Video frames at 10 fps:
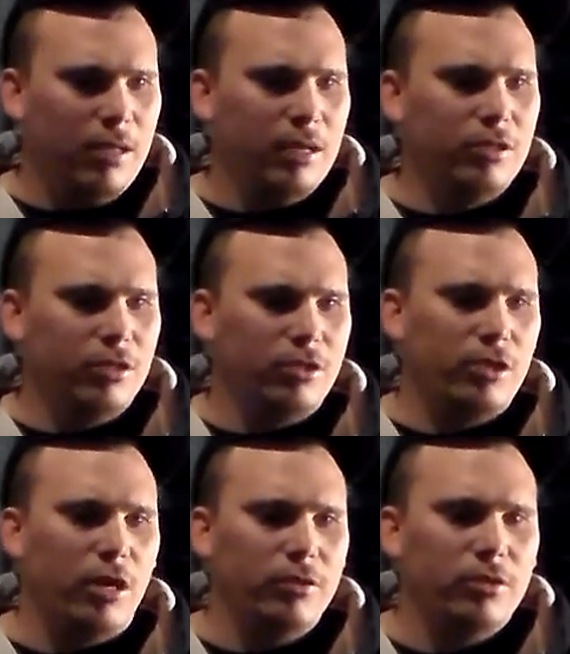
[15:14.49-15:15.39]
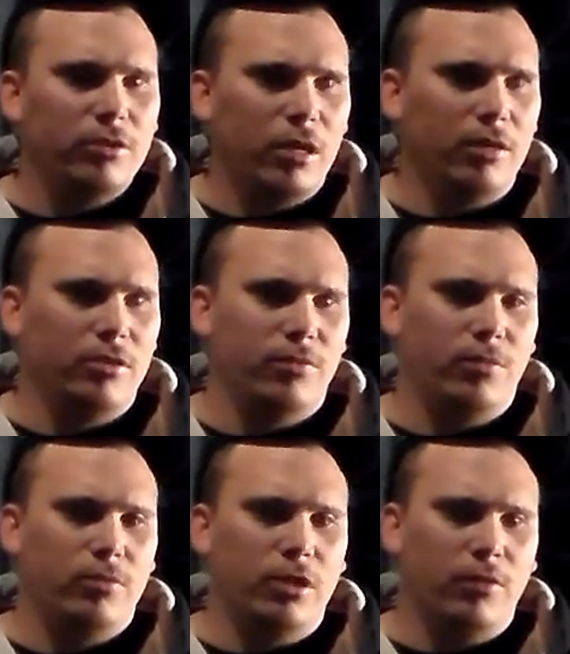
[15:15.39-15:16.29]
There's just tons and tons of
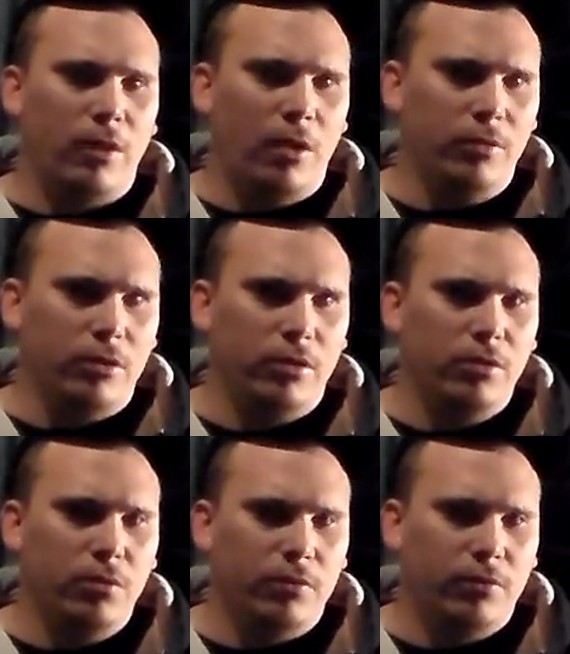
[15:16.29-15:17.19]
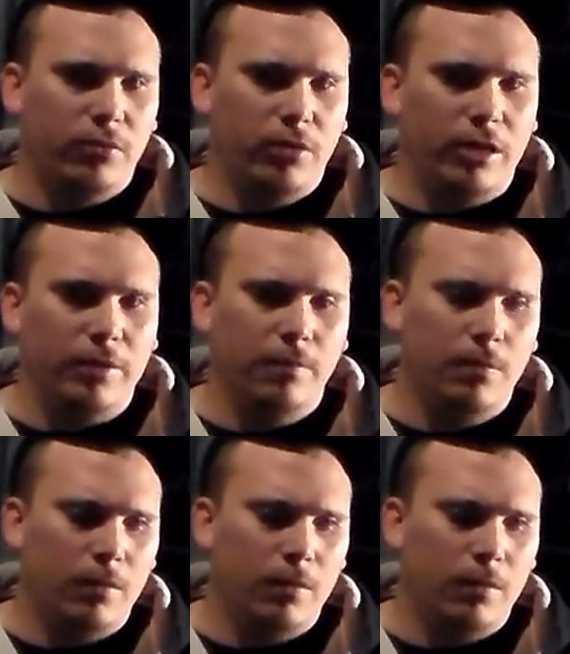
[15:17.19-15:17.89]
stuff out there you can do for free.